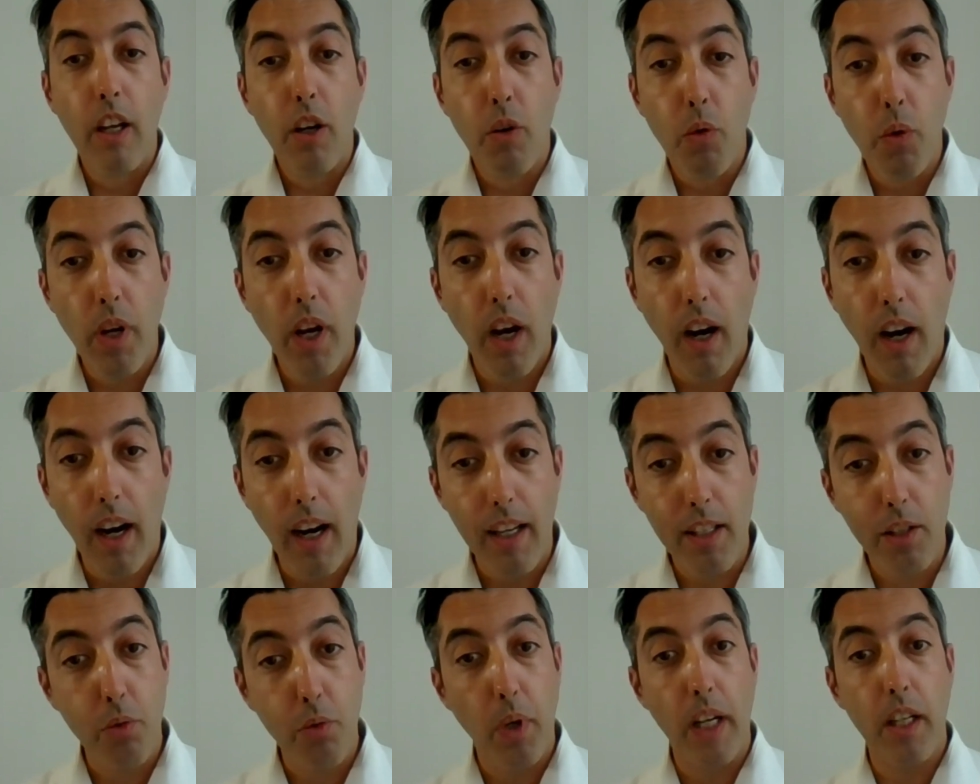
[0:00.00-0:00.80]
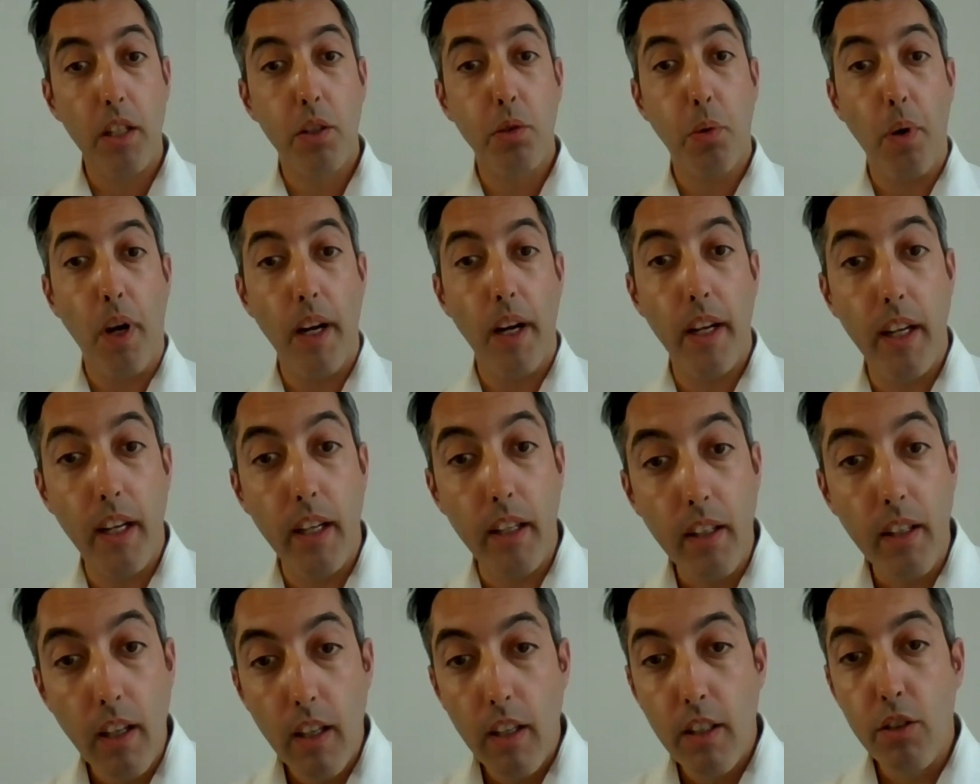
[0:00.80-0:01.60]
We are as well
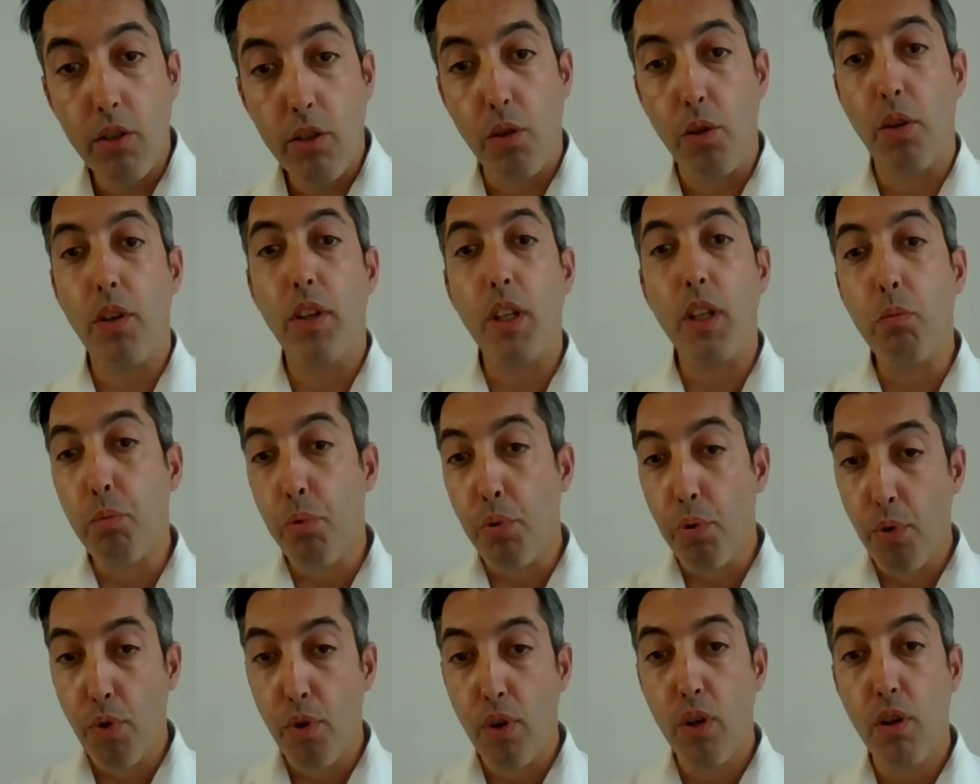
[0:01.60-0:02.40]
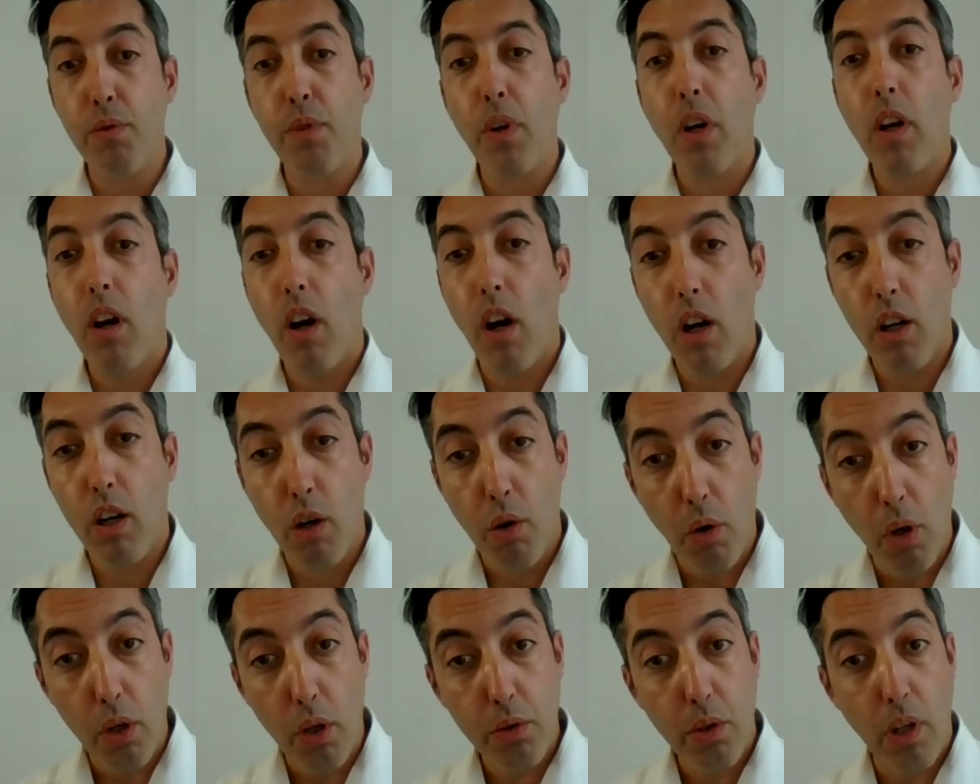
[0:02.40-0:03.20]
trying to improve our
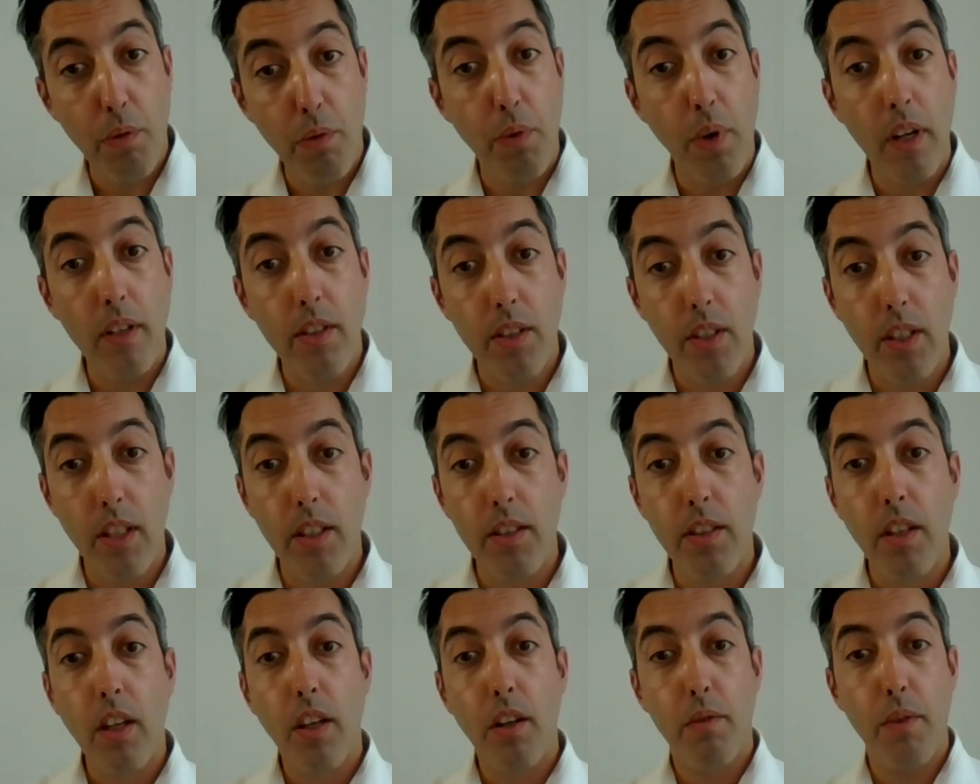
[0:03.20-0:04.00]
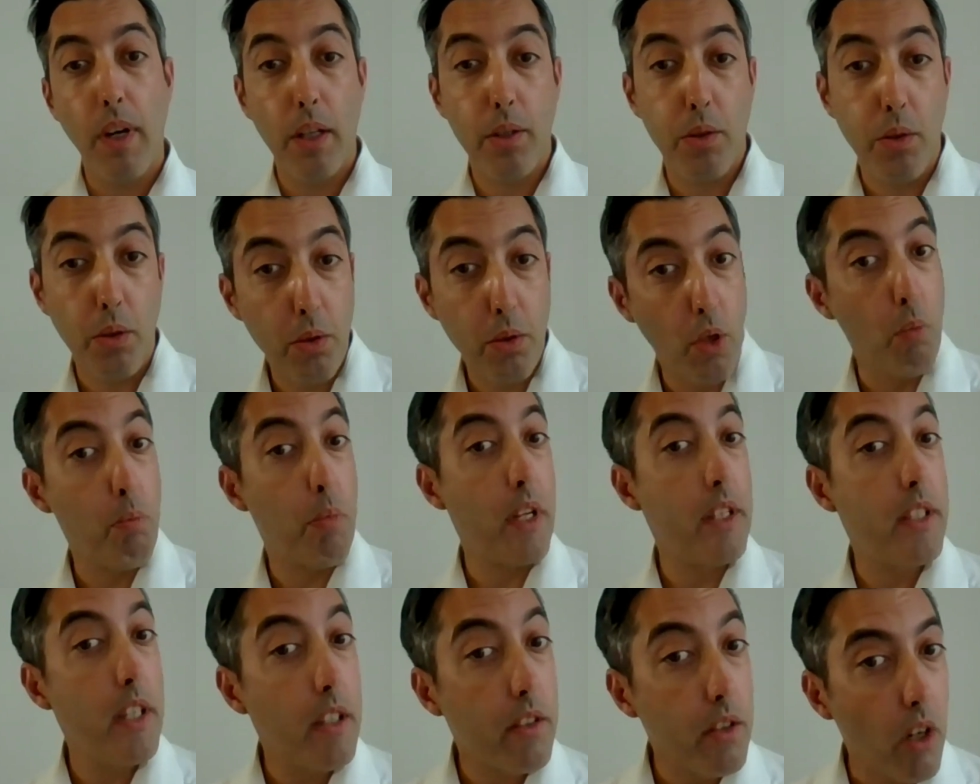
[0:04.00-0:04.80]
cross-references versus
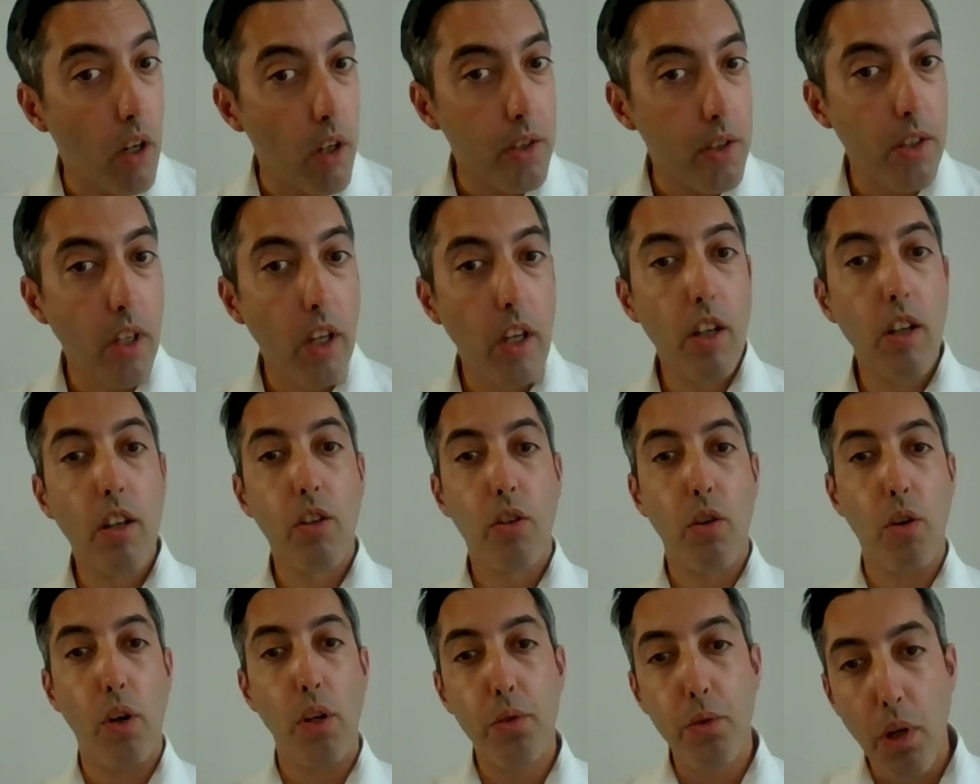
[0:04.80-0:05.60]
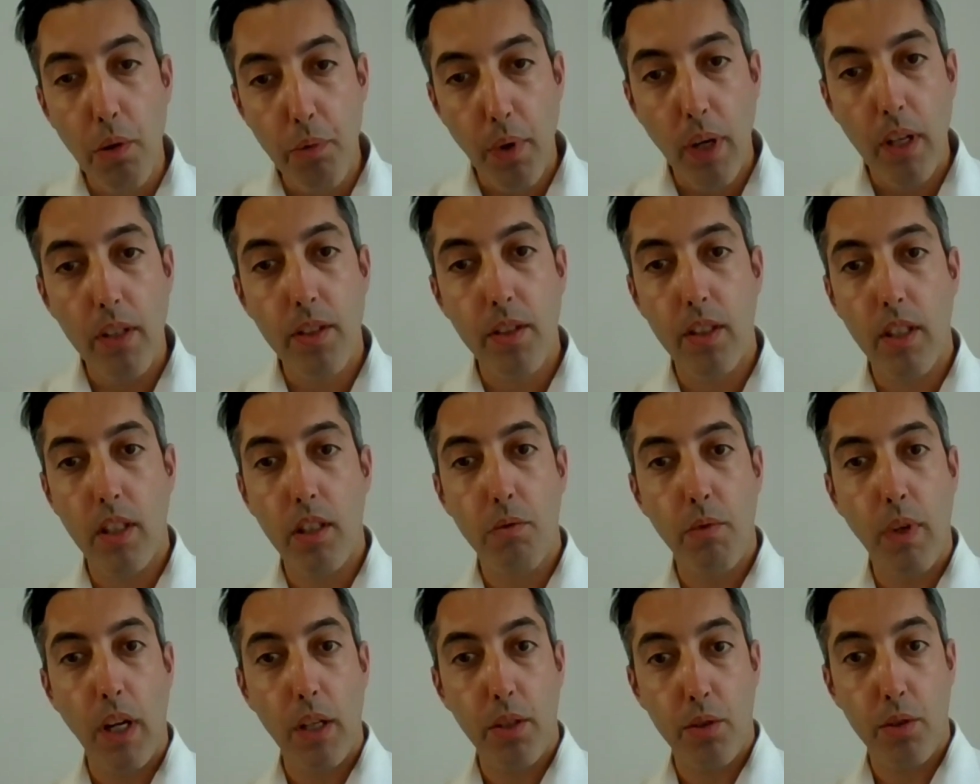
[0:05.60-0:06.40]
competitors,
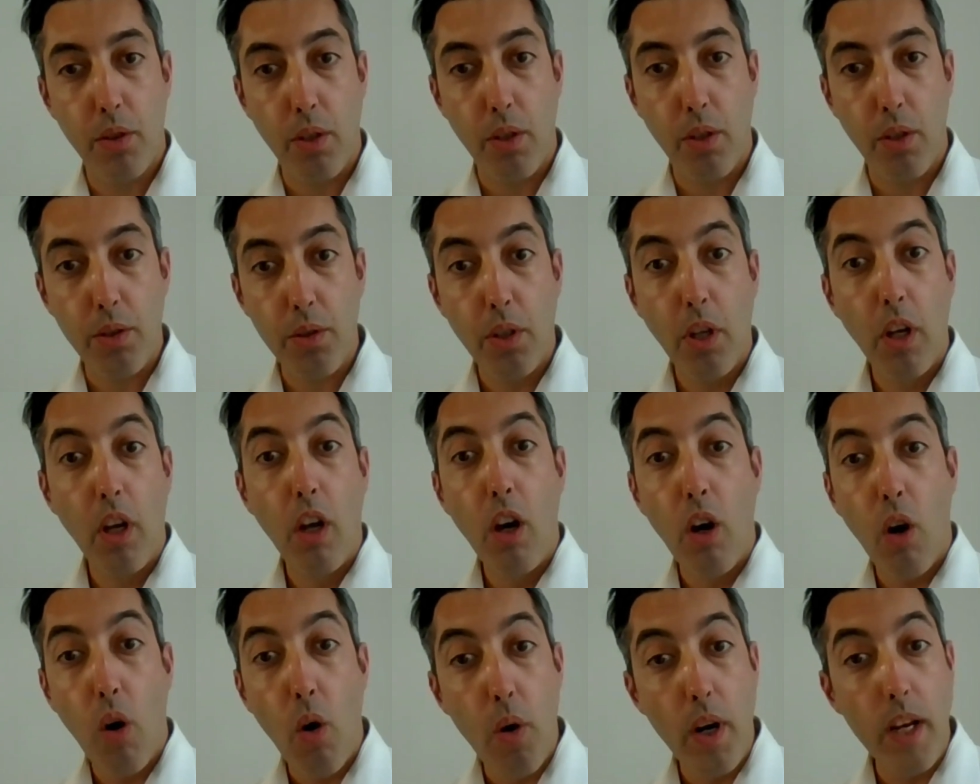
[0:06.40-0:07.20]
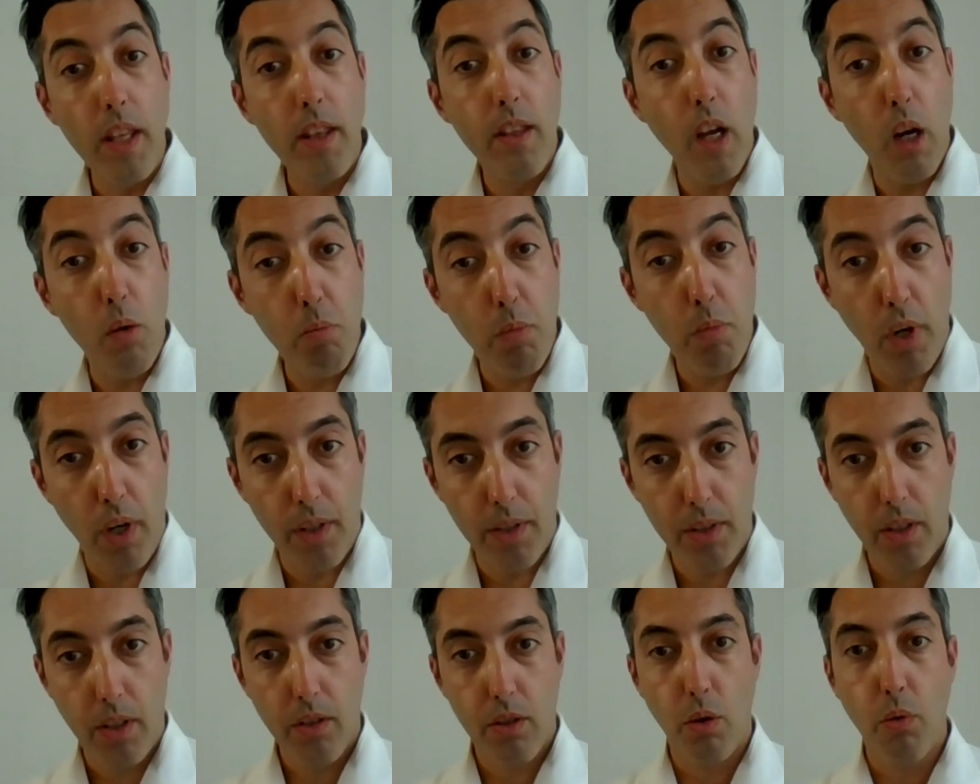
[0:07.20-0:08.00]
cross-references versus OE
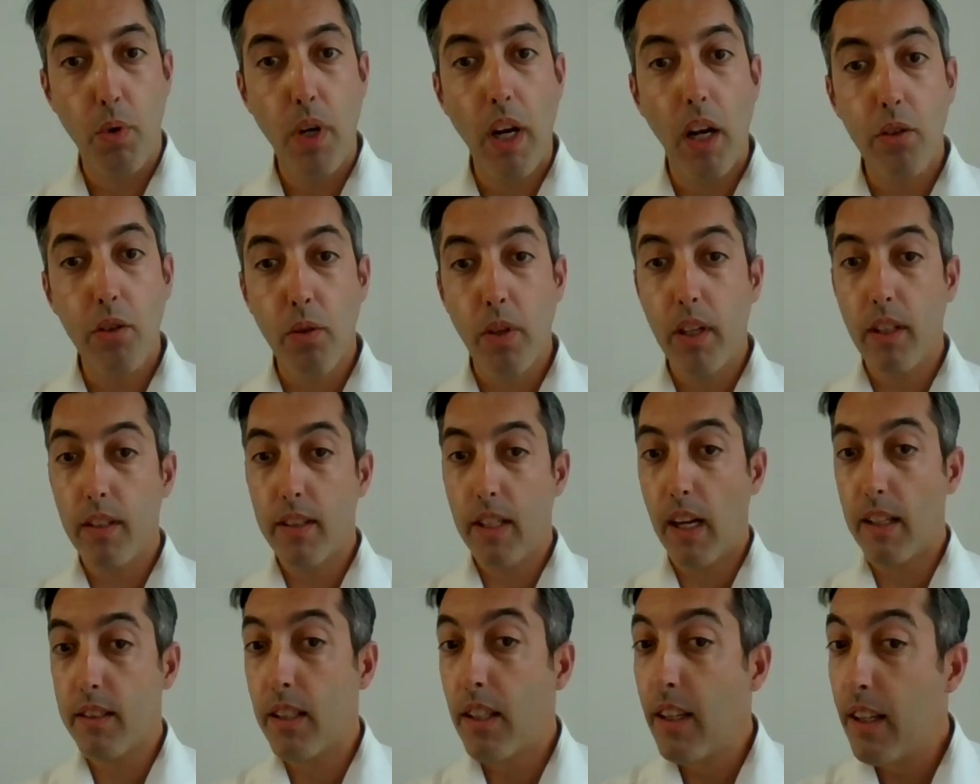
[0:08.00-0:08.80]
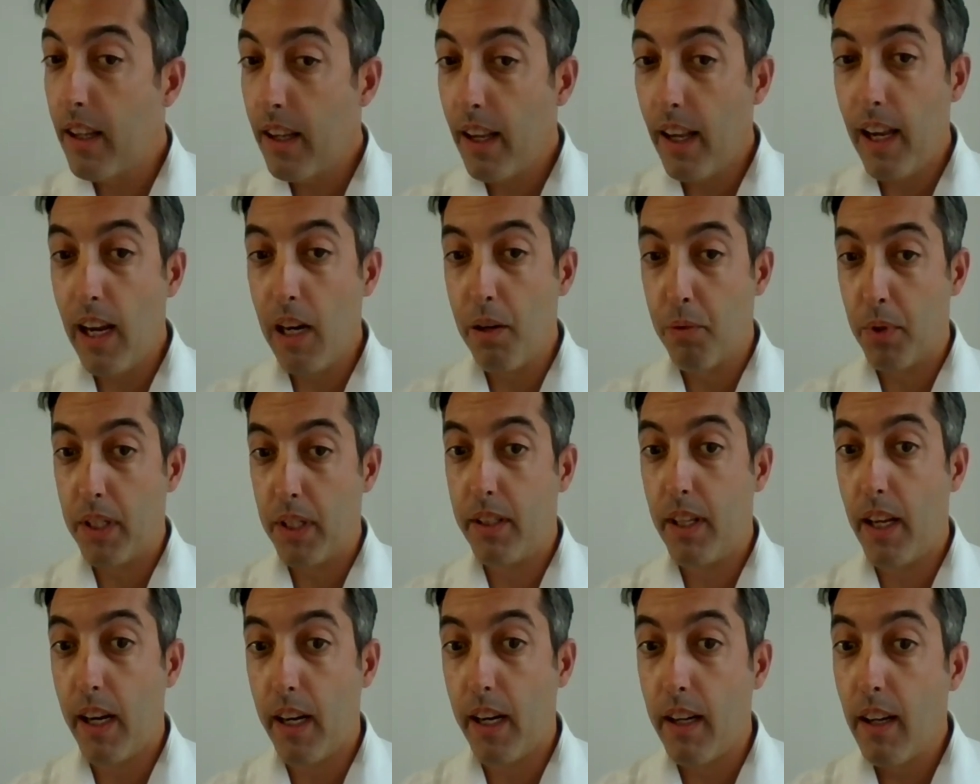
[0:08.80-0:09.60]
numbers. So we are doing that every
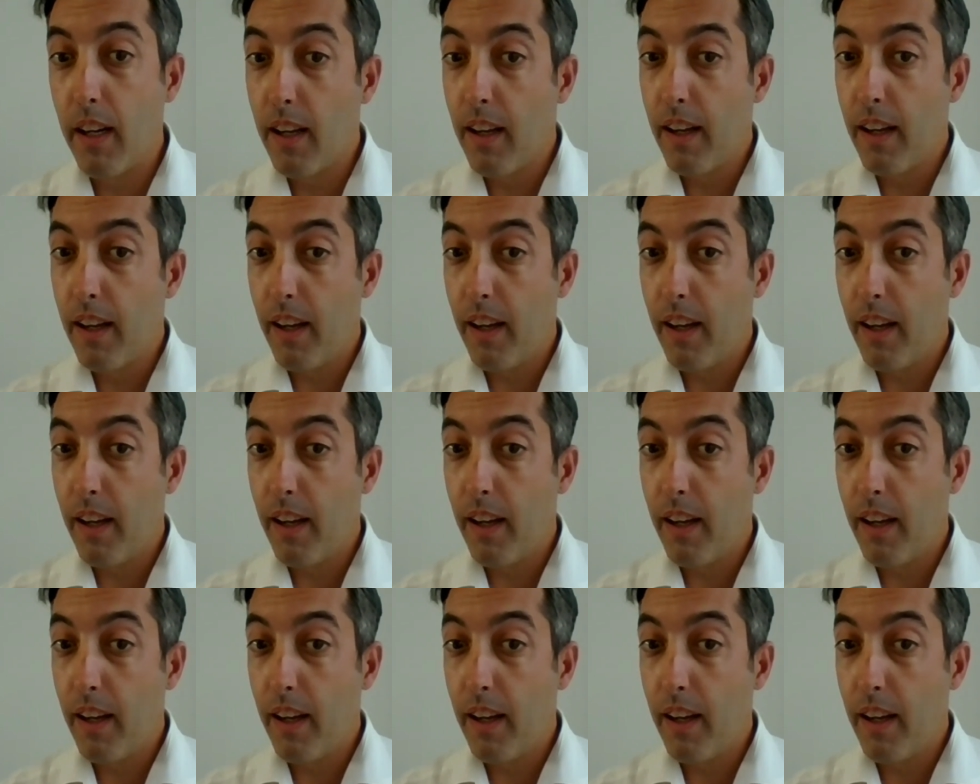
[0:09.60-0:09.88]
day.